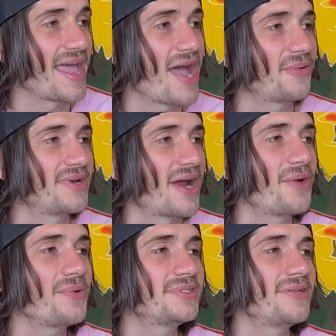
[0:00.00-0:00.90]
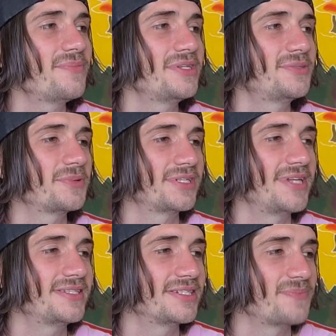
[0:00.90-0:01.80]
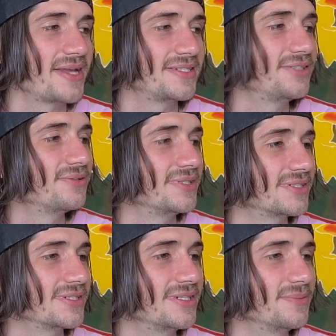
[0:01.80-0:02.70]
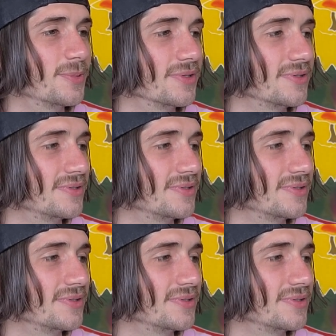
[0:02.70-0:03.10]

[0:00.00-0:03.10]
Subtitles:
How is anybody supposed to take this man seriously anymore?